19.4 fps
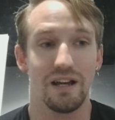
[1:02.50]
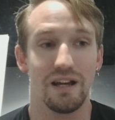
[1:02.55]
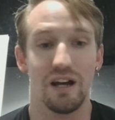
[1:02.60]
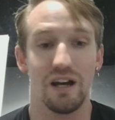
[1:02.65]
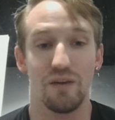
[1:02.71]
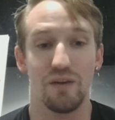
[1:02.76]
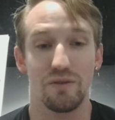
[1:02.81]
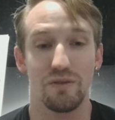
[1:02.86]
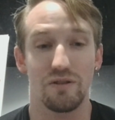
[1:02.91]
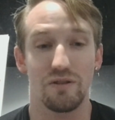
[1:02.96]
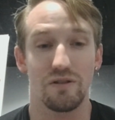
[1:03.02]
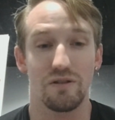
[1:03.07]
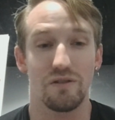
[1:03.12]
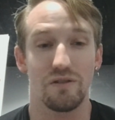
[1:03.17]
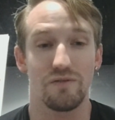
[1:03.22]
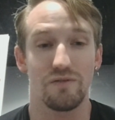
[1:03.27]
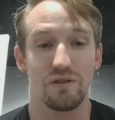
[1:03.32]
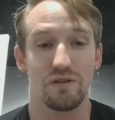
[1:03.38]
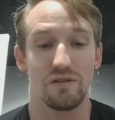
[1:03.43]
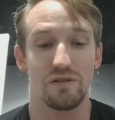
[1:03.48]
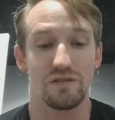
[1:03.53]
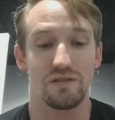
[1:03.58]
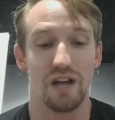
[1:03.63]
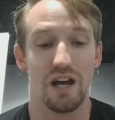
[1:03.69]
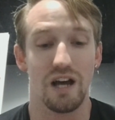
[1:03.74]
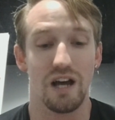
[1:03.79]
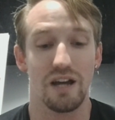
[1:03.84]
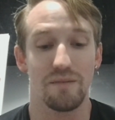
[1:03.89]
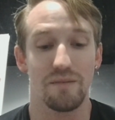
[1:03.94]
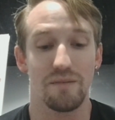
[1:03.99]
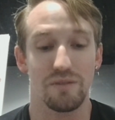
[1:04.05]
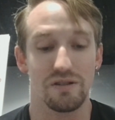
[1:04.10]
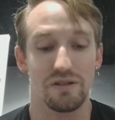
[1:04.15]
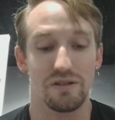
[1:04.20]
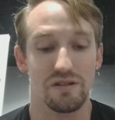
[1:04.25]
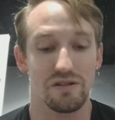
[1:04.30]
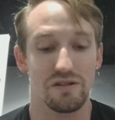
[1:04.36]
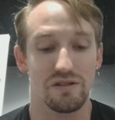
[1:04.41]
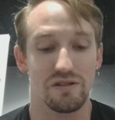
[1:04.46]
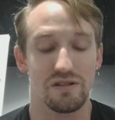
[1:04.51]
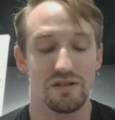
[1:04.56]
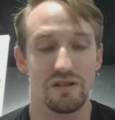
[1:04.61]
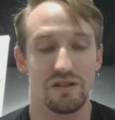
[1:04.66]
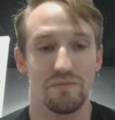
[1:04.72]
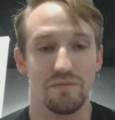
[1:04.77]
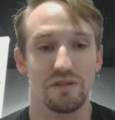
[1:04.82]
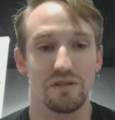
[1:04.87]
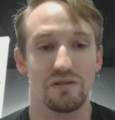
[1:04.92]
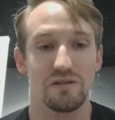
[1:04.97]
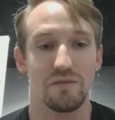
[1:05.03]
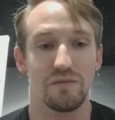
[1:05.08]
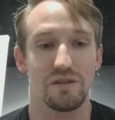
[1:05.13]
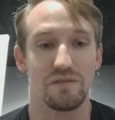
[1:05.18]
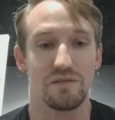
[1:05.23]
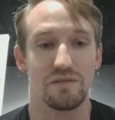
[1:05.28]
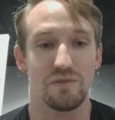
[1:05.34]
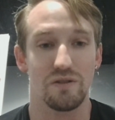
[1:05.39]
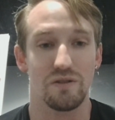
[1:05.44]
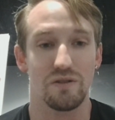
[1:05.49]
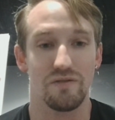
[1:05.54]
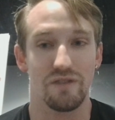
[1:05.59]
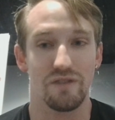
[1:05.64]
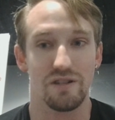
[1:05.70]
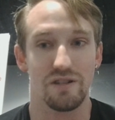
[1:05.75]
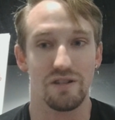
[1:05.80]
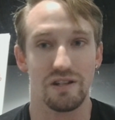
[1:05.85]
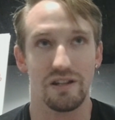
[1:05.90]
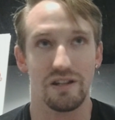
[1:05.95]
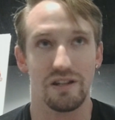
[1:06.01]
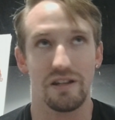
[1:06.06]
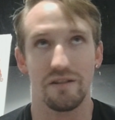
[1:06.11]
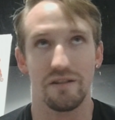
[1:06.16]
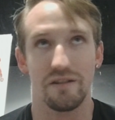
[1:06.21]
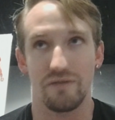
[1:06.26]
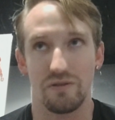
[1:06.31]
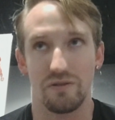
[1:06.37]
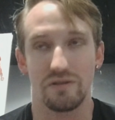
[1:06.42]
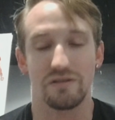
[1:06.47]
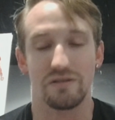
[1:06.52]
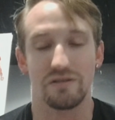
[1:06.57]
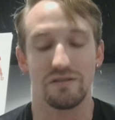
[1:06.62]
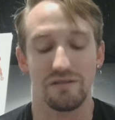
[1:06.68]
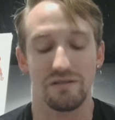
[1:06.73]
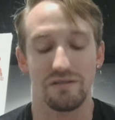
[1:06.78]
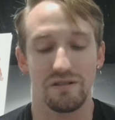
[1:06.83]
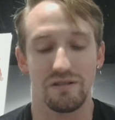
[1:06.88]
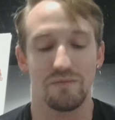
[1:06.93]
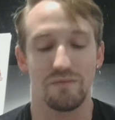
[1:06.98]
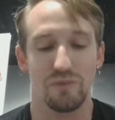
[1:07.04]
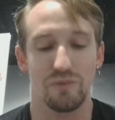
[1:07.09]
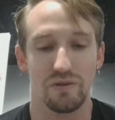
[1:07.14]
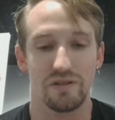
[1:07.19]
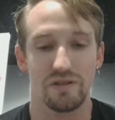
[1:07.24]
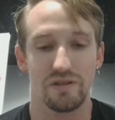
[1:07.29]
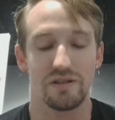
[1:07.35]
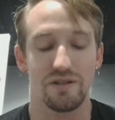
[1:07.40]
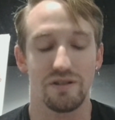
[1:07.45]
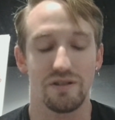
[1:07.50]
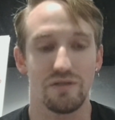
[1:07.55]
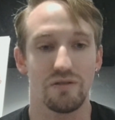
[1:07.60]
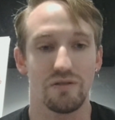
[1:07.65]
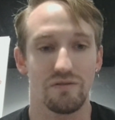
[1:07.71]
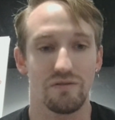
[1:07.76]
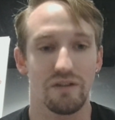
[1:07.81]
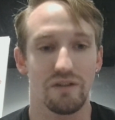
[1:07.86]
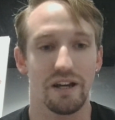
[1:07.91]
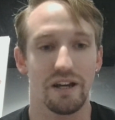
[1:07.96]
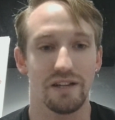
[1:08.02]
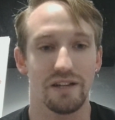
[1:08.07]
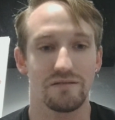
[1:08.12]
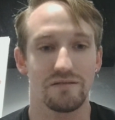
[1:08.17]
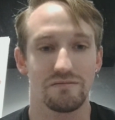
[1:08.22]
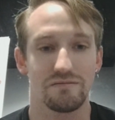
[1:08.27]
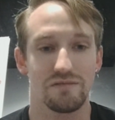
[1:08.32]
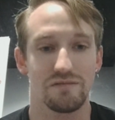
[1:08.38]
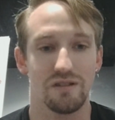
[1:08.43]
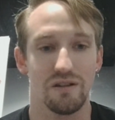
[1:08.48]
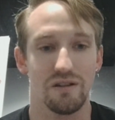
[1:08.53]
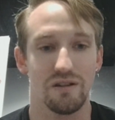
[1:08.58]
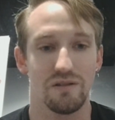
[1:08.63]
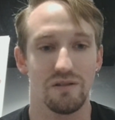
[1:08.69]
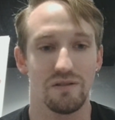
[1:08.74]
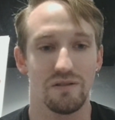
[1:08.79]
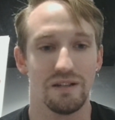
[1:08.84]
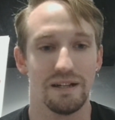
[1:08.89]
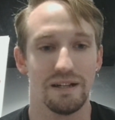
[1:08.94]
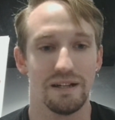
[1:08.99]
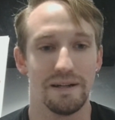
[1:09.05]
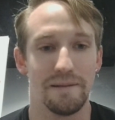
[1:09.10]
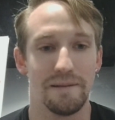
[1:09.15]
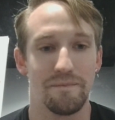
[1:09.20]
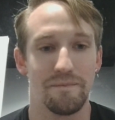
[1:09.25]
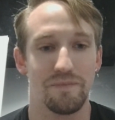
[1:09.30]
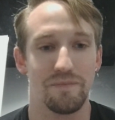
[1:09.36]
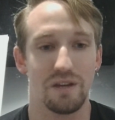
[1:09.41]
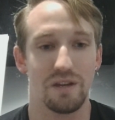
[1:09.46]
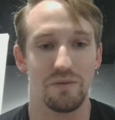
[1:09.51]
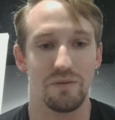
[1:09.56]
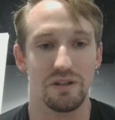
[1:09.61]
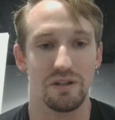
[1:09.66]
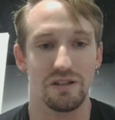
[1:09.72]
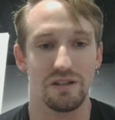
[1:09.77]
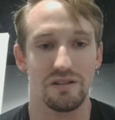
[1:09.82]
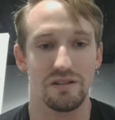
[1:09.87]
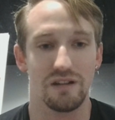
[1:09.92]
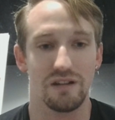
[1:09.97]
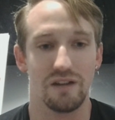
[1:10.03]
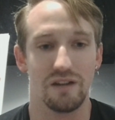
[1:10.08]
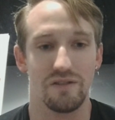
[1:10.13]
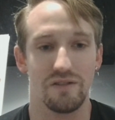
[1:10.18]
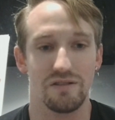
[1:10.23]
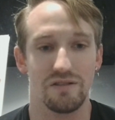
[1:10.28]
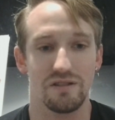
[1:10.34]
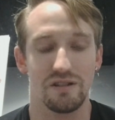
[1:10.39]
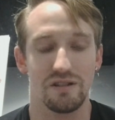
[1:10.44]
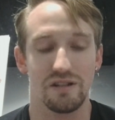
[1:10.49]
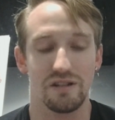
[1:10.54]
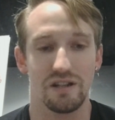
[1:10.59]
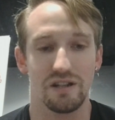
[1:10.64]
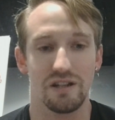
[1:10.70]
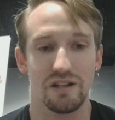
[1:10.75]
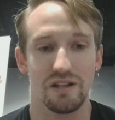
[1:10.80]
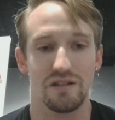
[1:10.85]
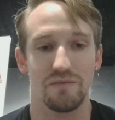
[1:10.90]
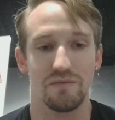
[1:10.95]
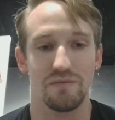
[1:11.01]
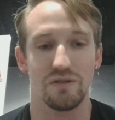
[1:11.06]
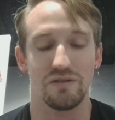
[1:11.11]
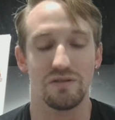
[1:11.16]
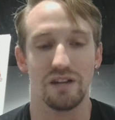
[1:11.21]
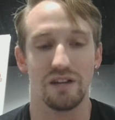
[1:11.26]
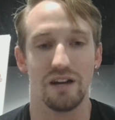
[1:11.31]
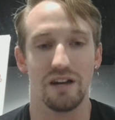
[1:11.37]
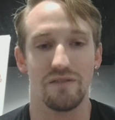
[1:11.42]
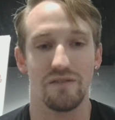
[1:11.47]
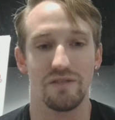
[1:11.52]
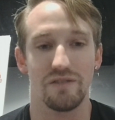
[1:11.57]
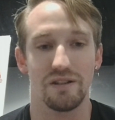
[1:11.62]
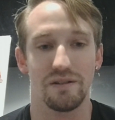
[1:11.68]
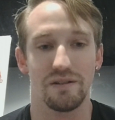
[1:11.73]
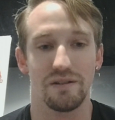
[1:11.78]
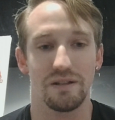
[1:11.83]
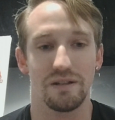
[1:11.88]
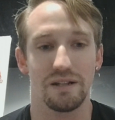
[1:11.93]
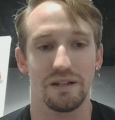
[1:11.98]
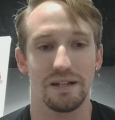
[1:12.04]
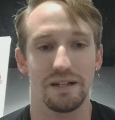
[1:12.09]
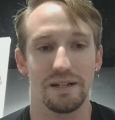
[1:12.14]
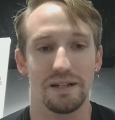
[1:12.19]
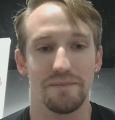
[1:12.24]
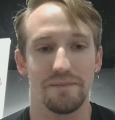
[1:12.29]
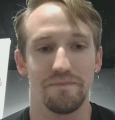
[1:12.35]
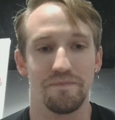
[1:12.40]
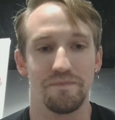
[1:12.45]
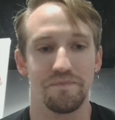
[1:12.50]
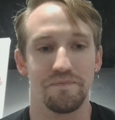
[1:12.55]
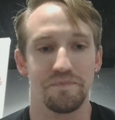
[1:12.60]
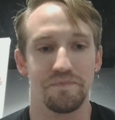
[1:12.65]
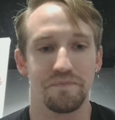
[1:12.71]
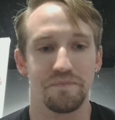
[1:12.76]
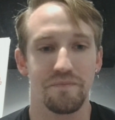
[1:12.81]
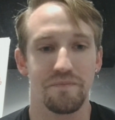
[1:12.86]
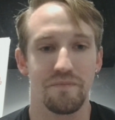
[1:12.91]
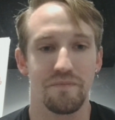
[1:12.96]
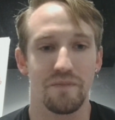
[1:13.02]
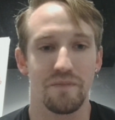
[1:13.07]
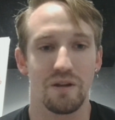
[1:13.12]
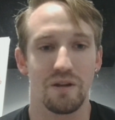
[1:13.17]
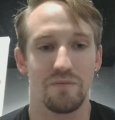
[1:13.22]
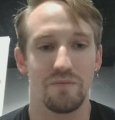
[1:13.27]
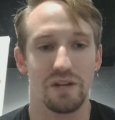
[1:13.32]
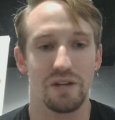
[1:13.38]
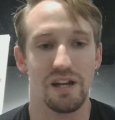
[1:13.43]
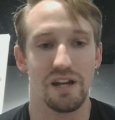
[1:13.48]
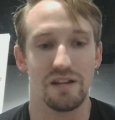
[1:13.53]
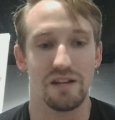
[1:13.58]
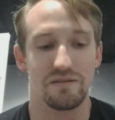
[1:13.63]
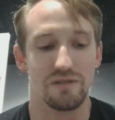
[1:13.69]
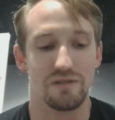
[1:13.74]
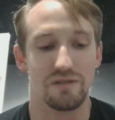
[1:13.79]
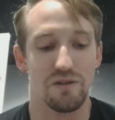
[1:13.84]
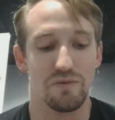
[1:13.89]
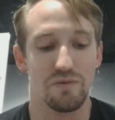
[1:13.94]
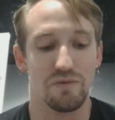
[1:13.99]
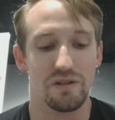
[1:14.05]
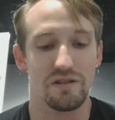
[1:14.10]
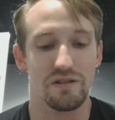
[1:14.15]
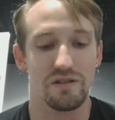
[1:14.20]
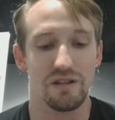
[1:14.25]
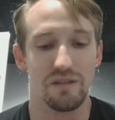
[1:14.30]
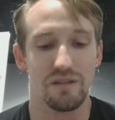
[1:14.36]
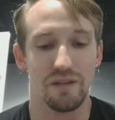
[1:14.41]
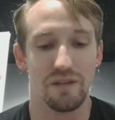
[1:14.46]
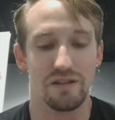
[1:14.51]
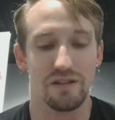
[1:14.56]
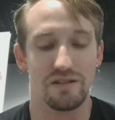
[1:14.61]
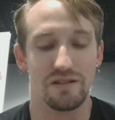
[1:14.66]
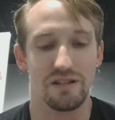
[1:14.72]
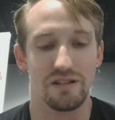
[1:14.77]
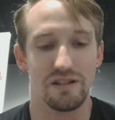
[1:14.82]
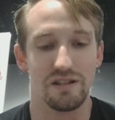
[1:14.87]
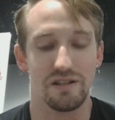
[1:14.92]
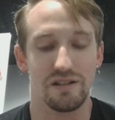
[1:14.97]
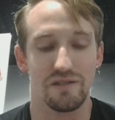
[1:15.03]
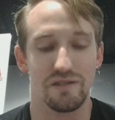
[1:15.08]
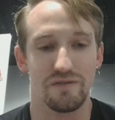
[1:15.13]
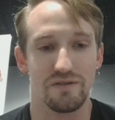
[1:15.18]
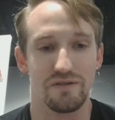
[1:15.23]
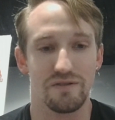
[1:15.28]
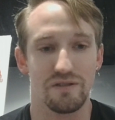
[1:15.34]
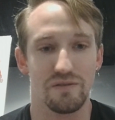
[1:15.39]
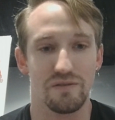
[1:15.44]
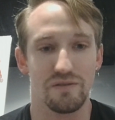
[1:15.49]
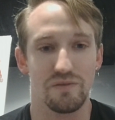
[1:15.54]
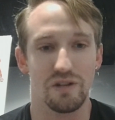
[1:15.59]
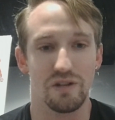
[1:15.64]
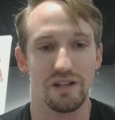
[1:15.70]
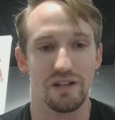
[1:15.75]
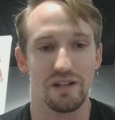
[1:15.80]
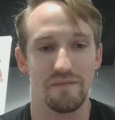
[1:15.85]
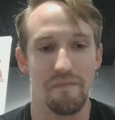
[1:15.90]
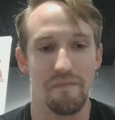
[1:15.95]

with your overall time, but you're just going to be so much more efficient. And of course, it's important to do it right. So that way, obviously, you're going to get the most out of it. But yeah, so what do you think about the Ski Erg for Zone 1?